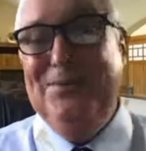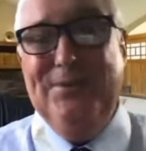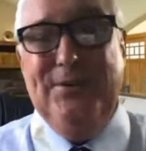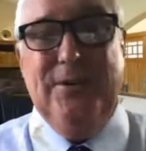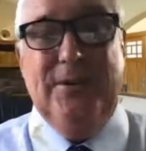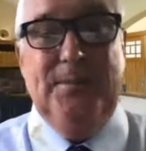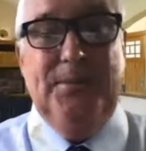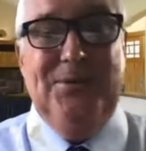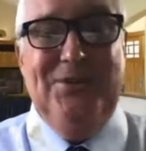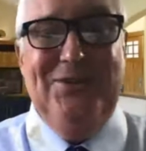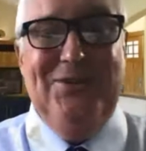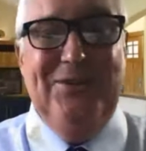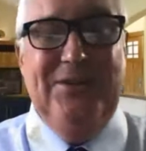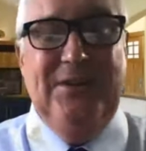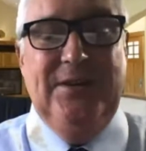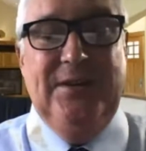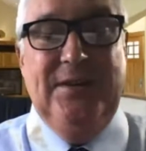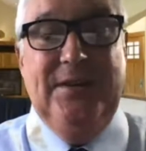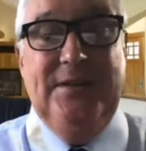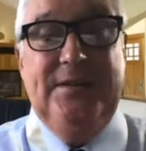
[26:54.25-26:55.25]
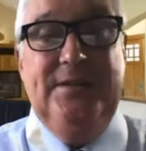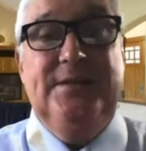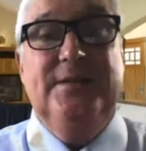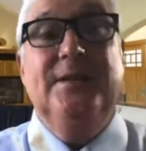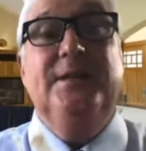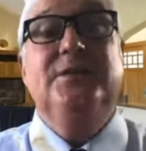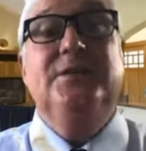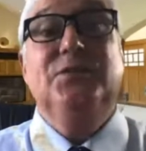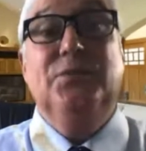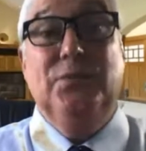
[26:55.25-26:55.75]
the opportunities, and
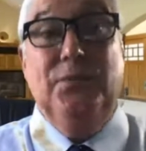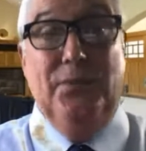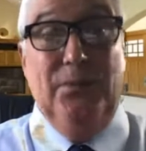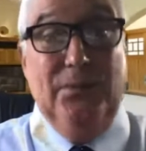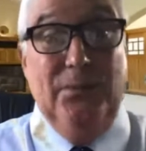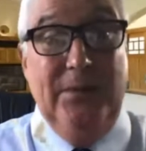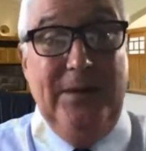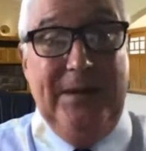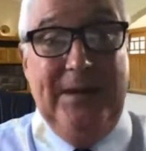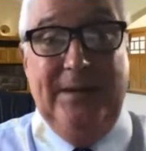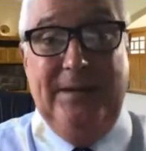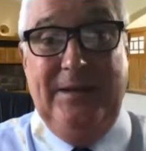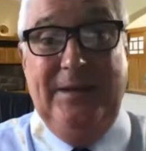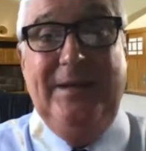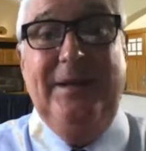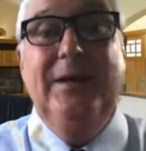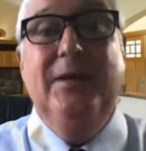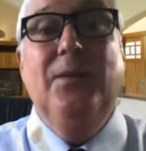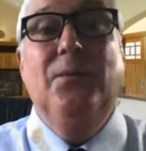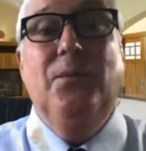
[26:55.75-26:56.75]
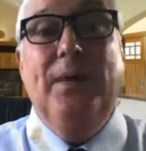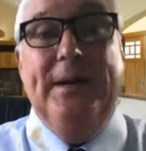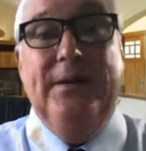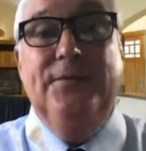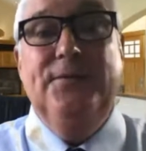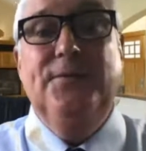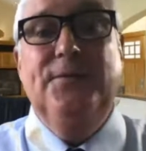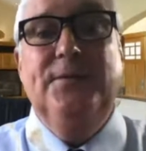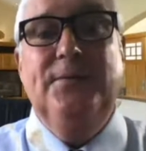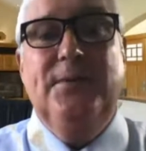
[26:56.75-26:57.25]
it's really
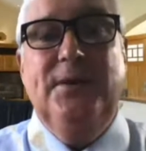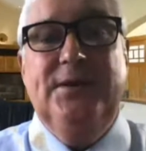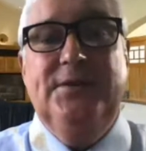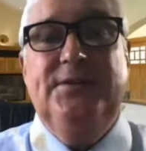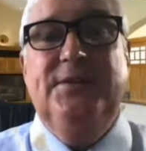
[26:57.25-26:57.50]
wonderful to watch.